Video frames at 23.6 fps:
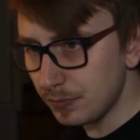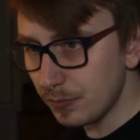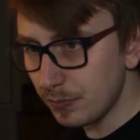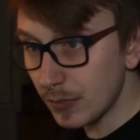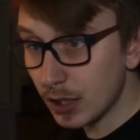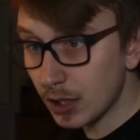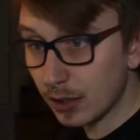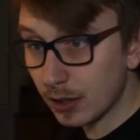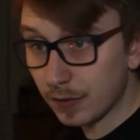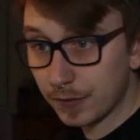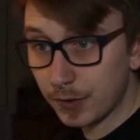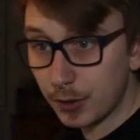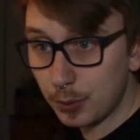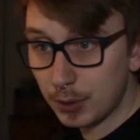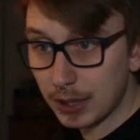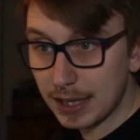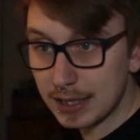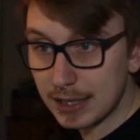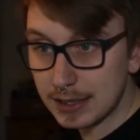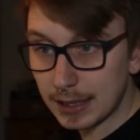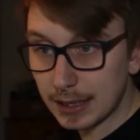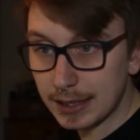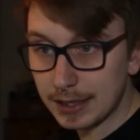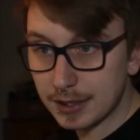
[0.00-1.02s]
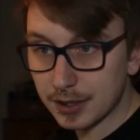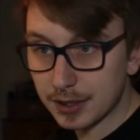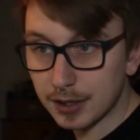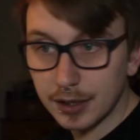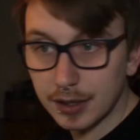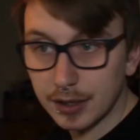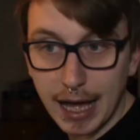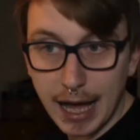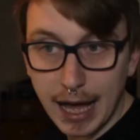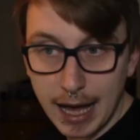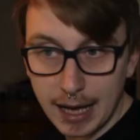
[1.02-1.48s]
A few days later,
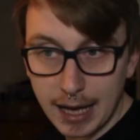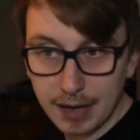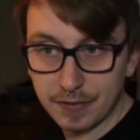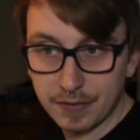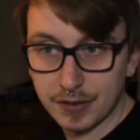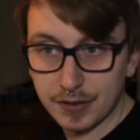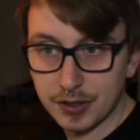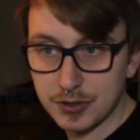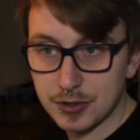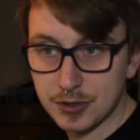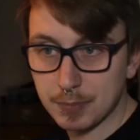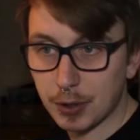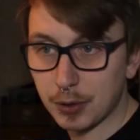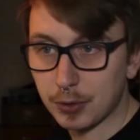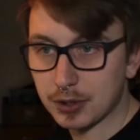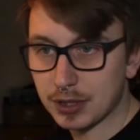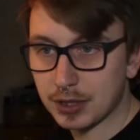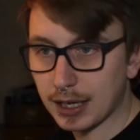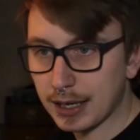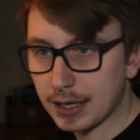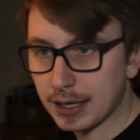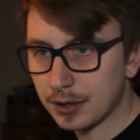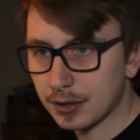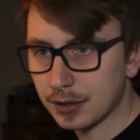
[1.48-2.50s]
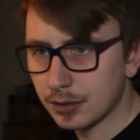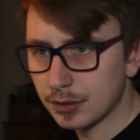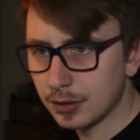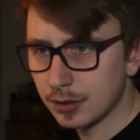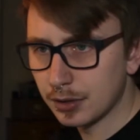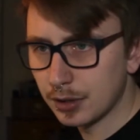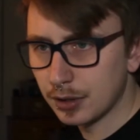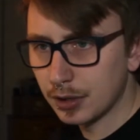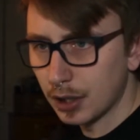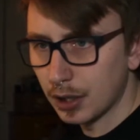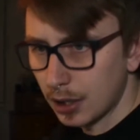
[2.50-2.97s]
F spoke to Hannah.
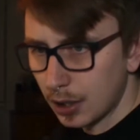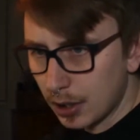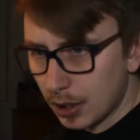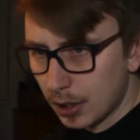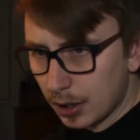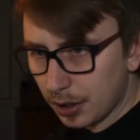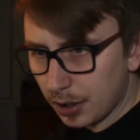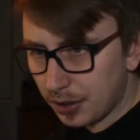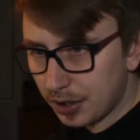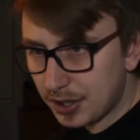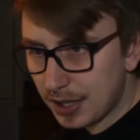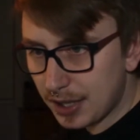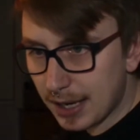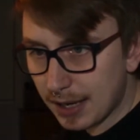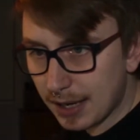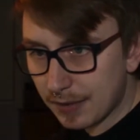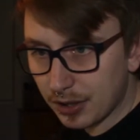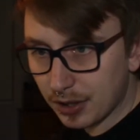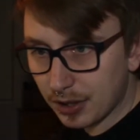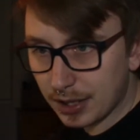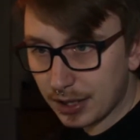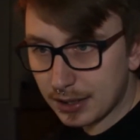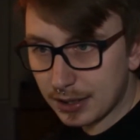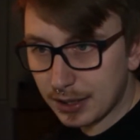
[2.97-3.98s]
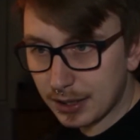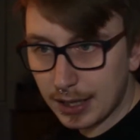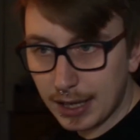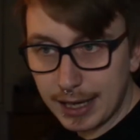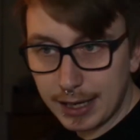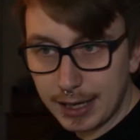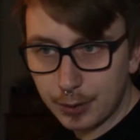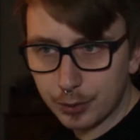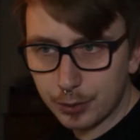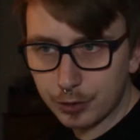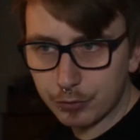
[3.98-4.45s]
The day after that,
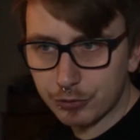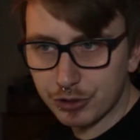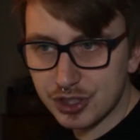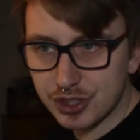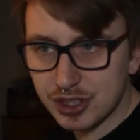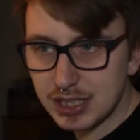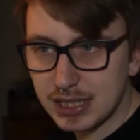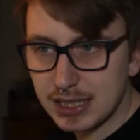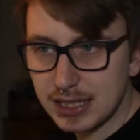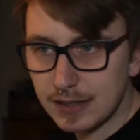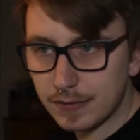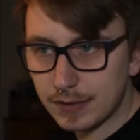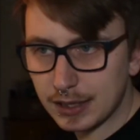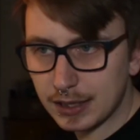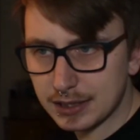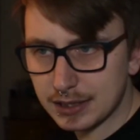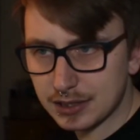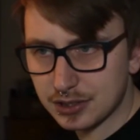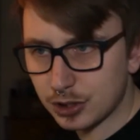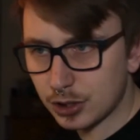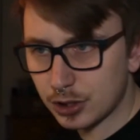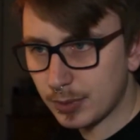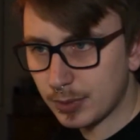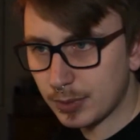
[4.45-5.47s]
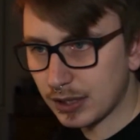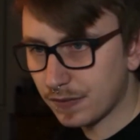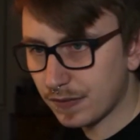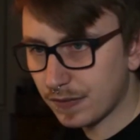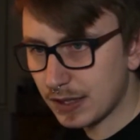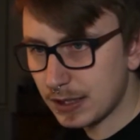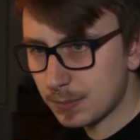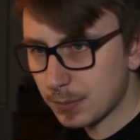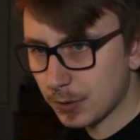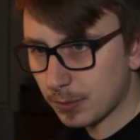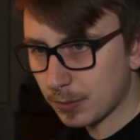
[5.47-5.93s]
Elgin received a disturbing
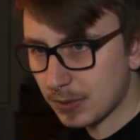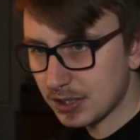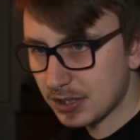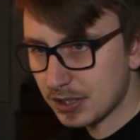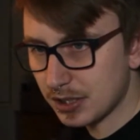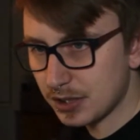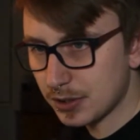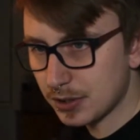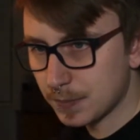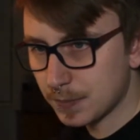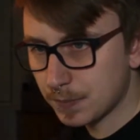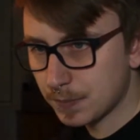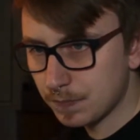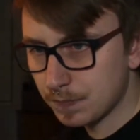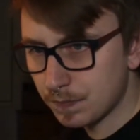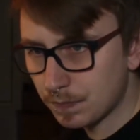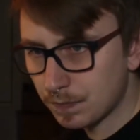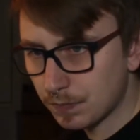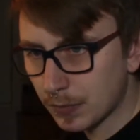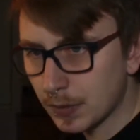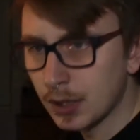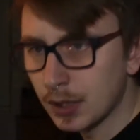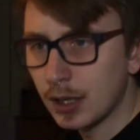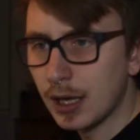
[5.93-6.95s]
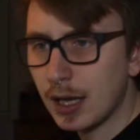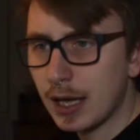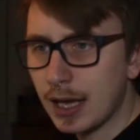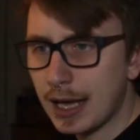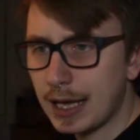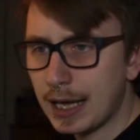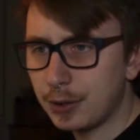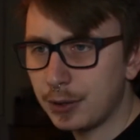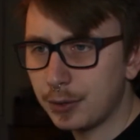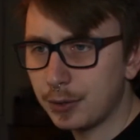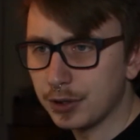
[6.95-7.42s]
Facebook message.
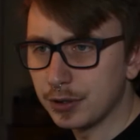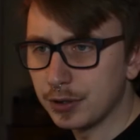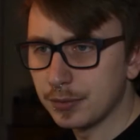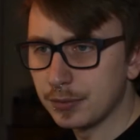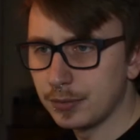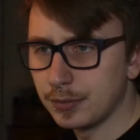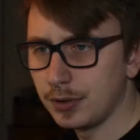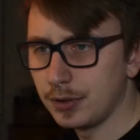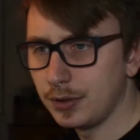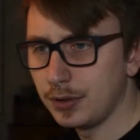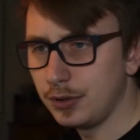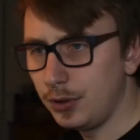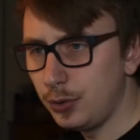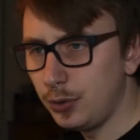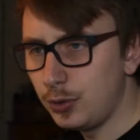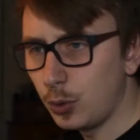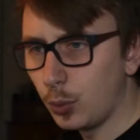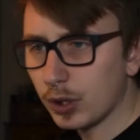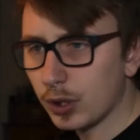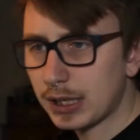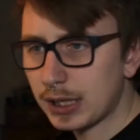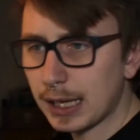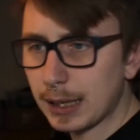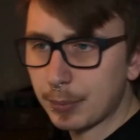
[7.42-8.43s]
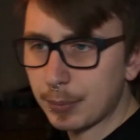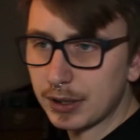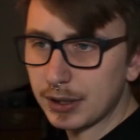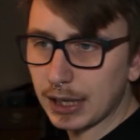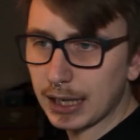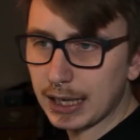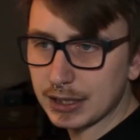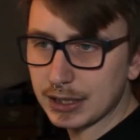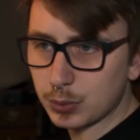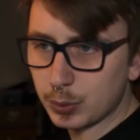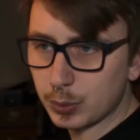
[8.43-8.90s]
Elgin, due to what happened
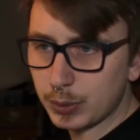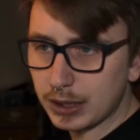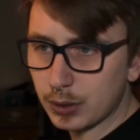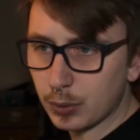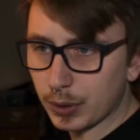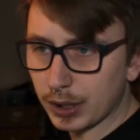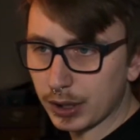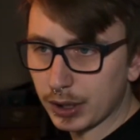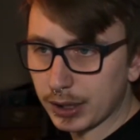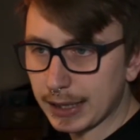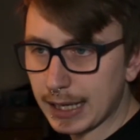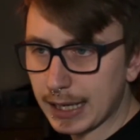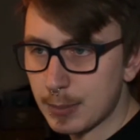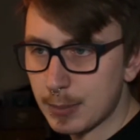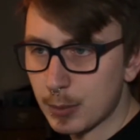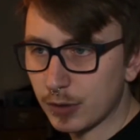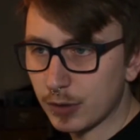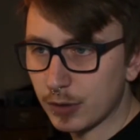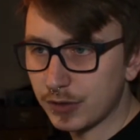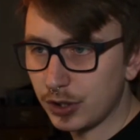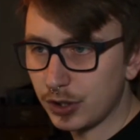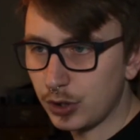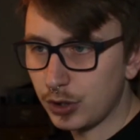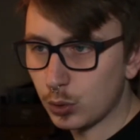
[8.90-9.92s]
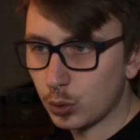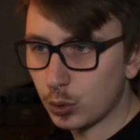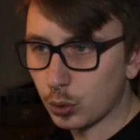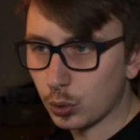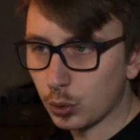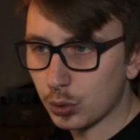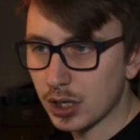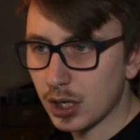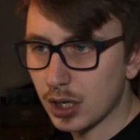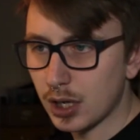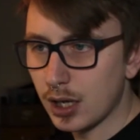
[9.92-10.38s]
last week when I came over to yours,
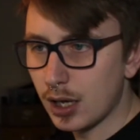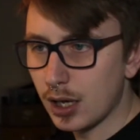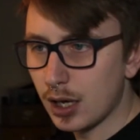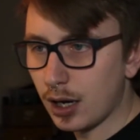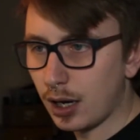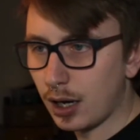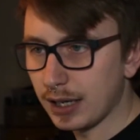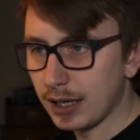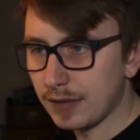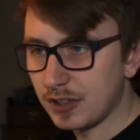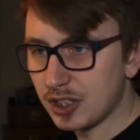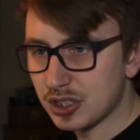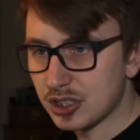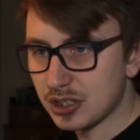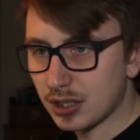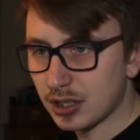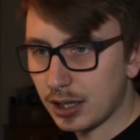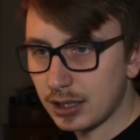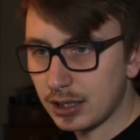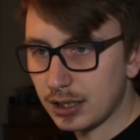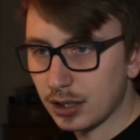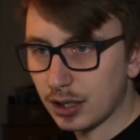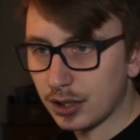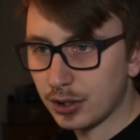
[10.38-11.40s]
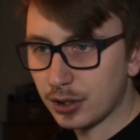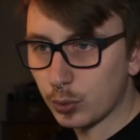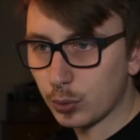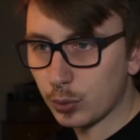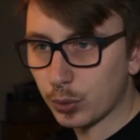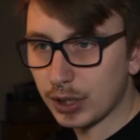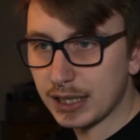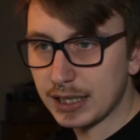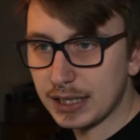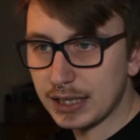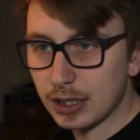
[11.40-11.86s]
I have decided I don't want
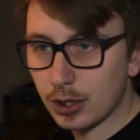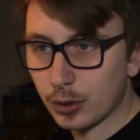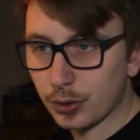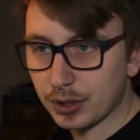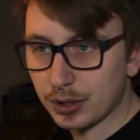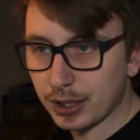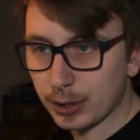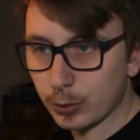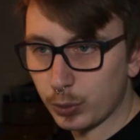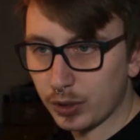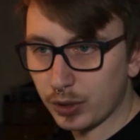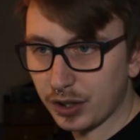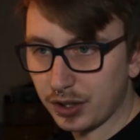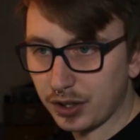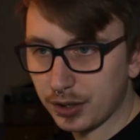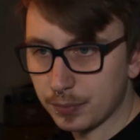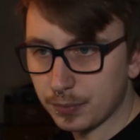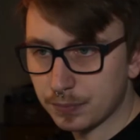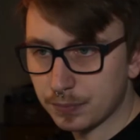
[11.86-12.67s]
any contact with you.